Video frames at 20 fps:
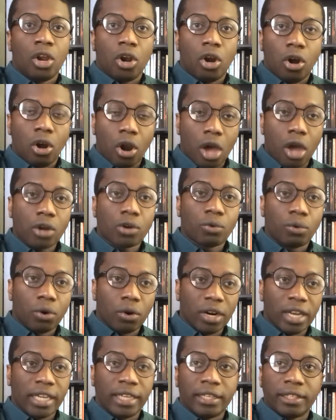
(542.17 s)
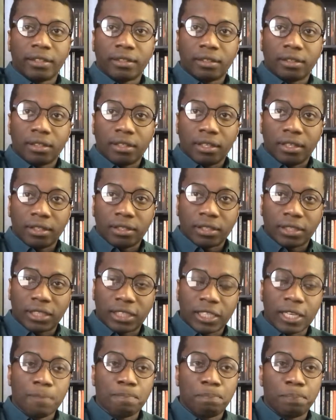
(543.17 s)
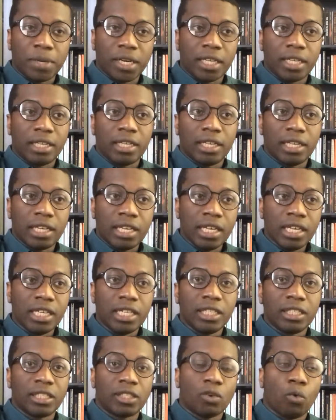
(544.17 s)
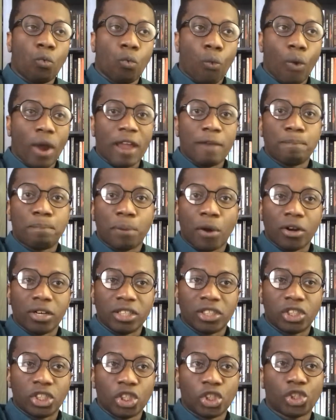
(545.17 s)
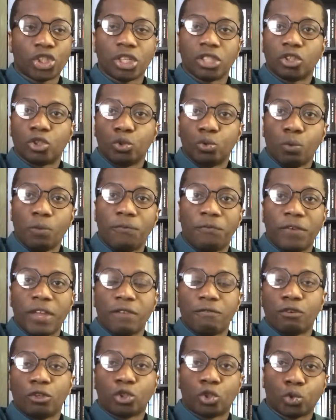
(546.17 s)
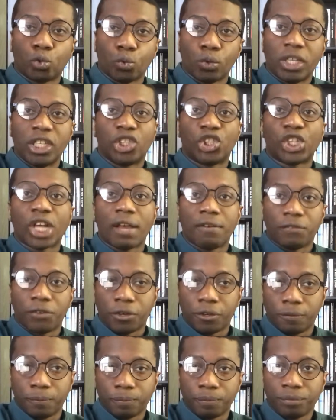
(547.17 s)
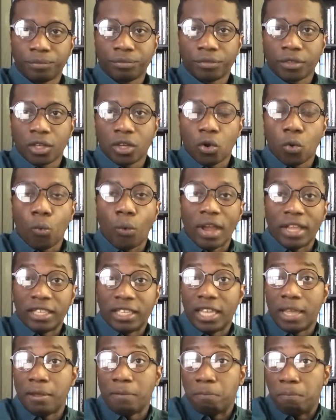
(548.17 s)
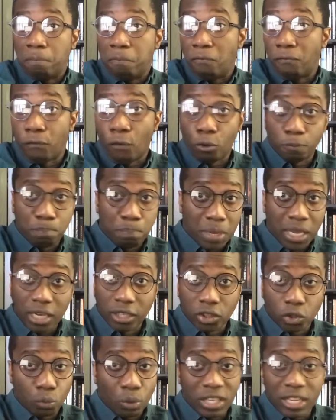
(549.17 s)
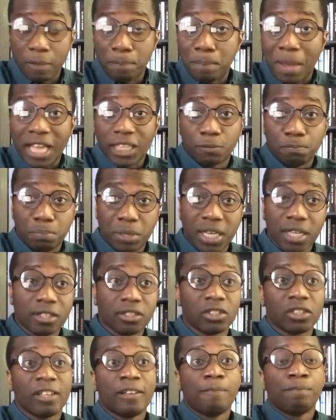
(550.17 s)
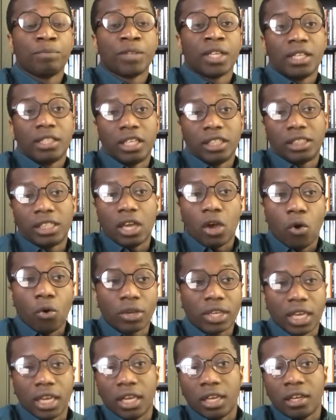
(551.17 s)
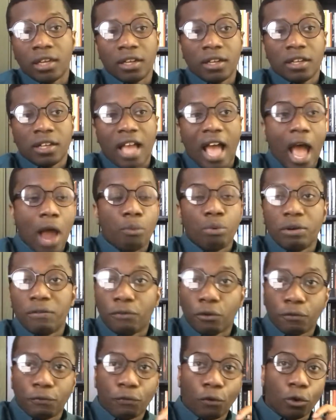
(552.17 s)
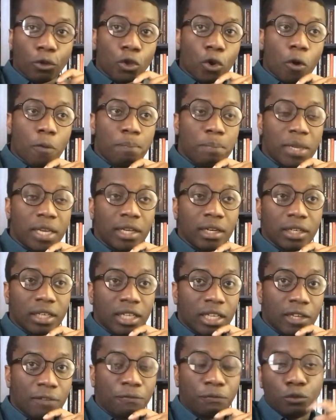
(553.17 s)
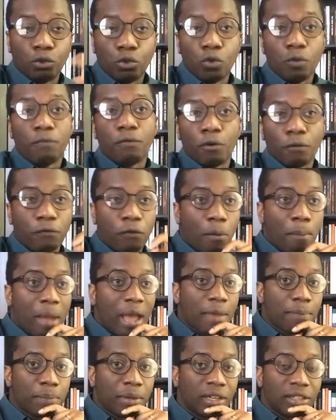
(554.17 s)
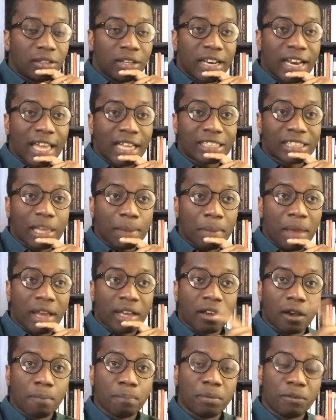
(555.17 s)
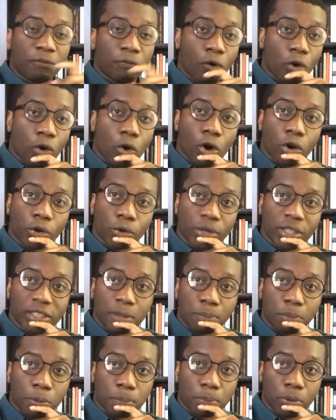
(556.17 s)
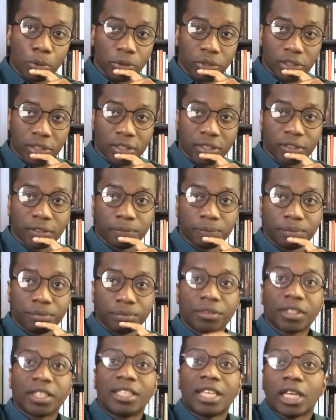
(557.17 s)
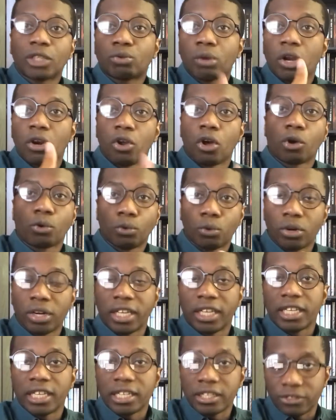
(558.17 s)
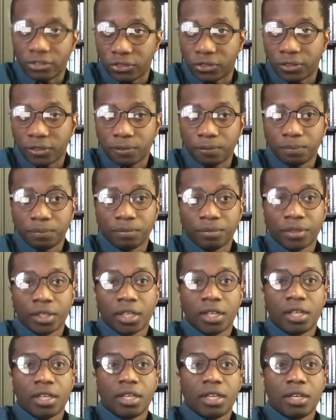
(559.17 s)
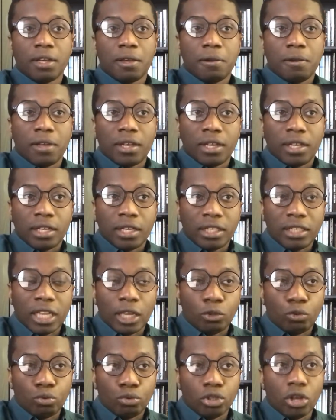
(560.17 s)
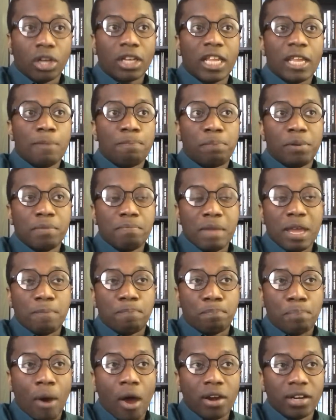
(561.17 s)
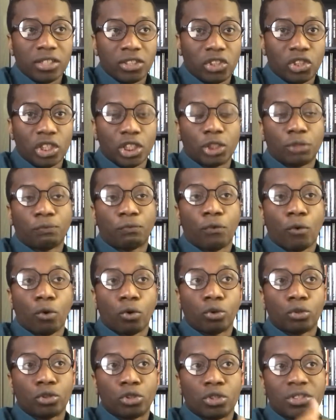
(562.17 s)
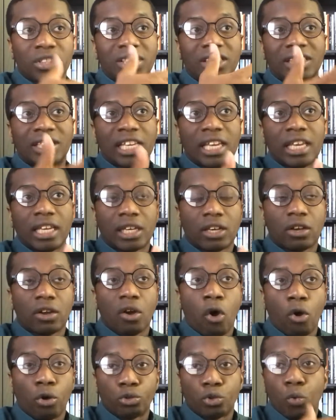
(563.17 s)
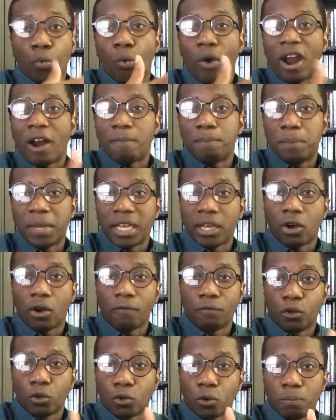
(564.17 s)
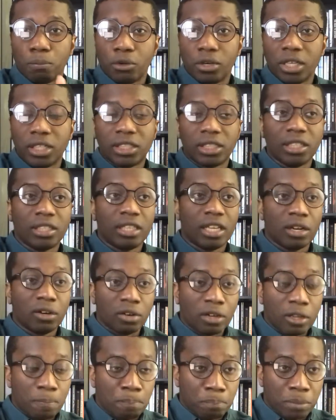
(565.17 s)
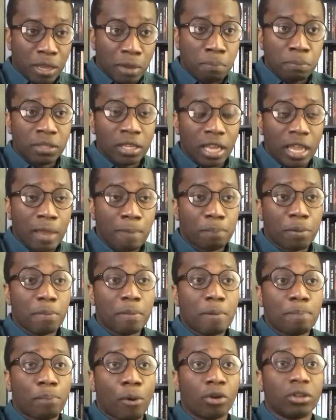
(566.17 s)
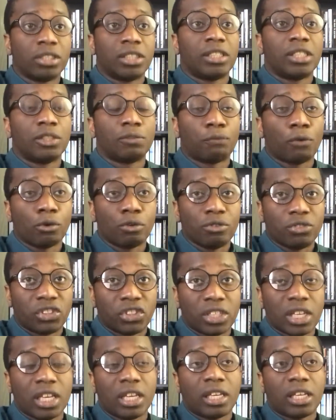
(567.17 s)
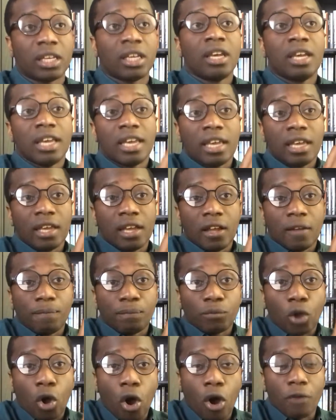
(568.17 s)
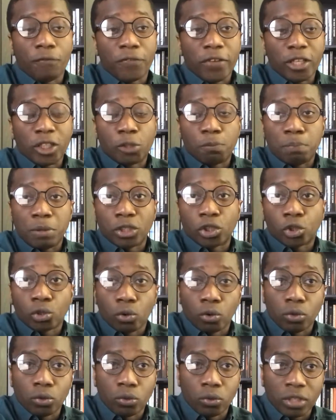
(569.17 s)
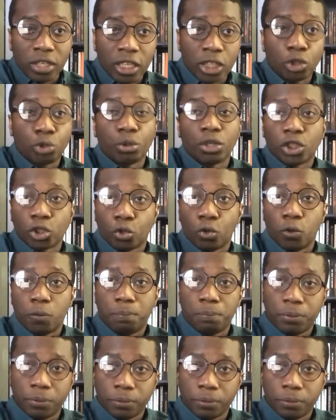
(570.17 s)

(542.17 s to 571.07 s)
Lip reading: Log rolling simply is when politicians do favors to each other. When they vote bills, when they pass bills, they say, okay, I will vote for your bill if you vote for my bill the next time I come before Congress and propose it. That's what log rolling is. They do not implement policies for the sake or the well-being of the community. They implement policies for the sake of a special interest group.